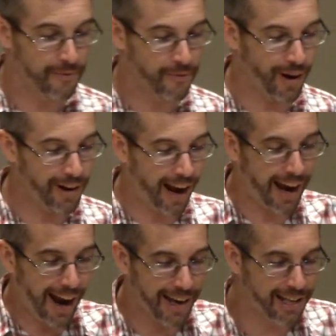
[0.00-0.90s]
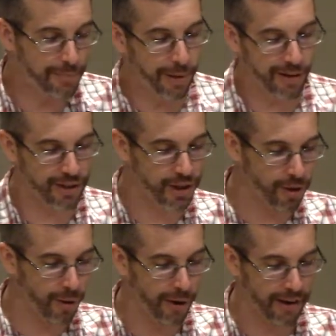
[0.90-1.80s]
Right? I, I, experience
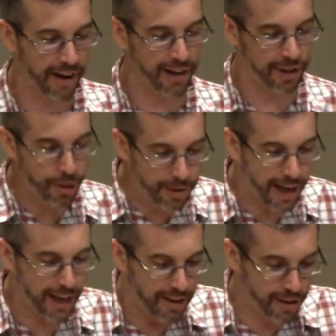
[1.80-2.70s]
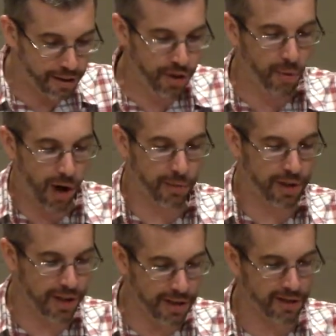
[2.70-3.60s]
joy as you get it and as you walk with
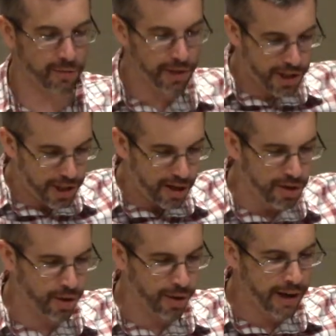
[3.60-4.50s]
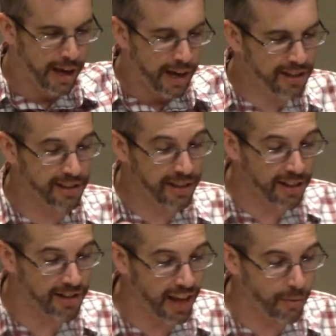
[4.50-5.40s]
Jesus. We share joy. He says, in
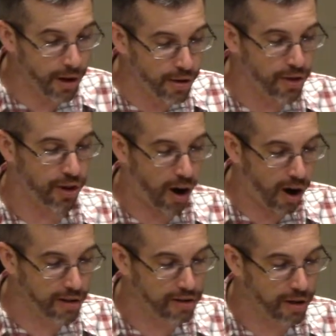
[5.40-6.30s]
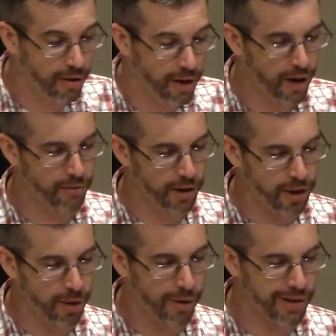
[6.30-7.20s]
the same way, you should also
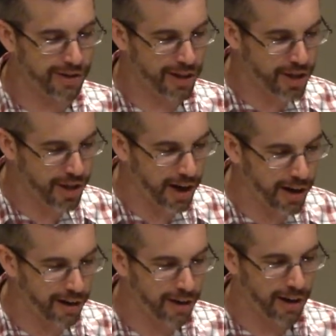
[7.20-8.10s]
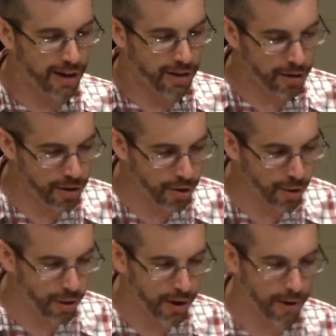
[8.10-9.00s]
rejoice and share your
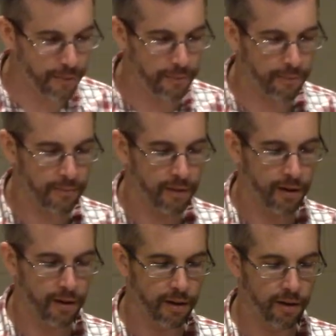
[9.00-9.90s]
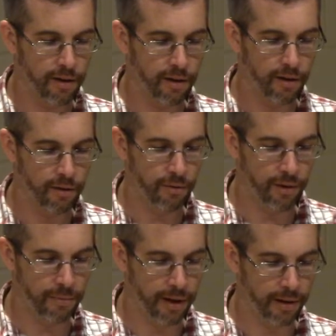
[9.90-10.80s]
joy
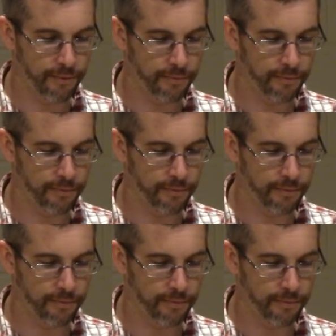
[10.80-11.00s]
with me.